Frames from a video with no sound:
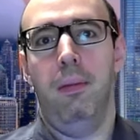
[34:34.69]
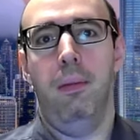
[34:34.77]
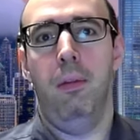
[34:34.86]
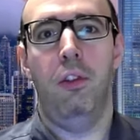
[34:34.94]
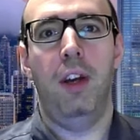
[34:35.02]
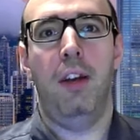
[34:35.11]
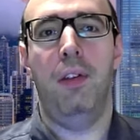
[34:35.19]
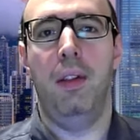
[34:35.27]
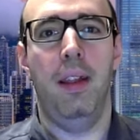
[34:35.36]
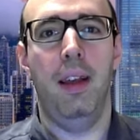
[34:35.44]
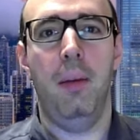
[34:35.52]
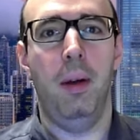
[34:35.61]
not just
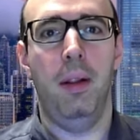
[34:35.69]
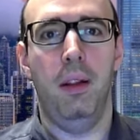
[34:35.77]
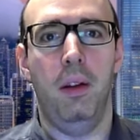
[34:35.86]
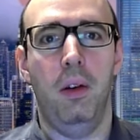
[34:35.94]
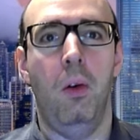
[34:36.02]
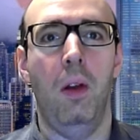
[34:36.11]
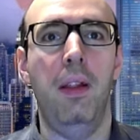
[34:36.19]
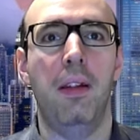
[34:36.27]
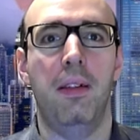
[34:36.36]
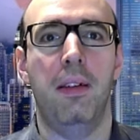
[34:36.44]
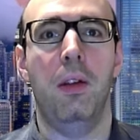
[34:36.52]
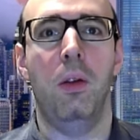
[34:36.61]
fintech but the, the, whole
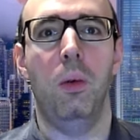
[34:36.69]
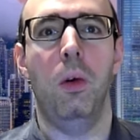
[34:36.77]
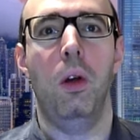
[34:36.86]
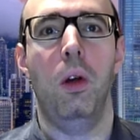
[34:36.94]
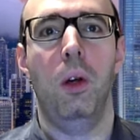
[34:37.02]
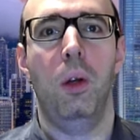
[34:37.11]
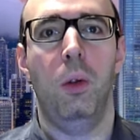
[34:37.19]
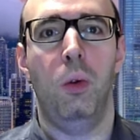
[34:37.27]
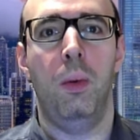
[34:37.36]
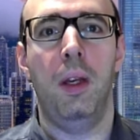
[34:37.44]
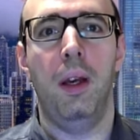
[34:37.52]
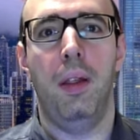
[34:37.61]
industry to
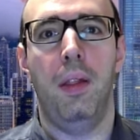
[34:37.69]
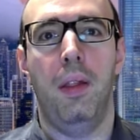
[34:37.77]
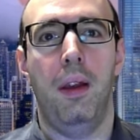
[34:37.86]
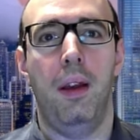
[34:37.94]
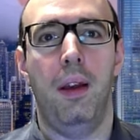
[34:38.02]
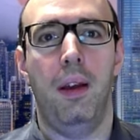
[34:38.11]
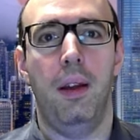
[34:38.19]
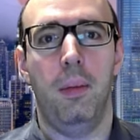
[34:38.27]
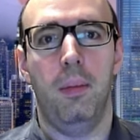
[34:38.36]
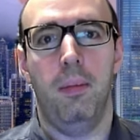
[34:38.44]
to be i think uh,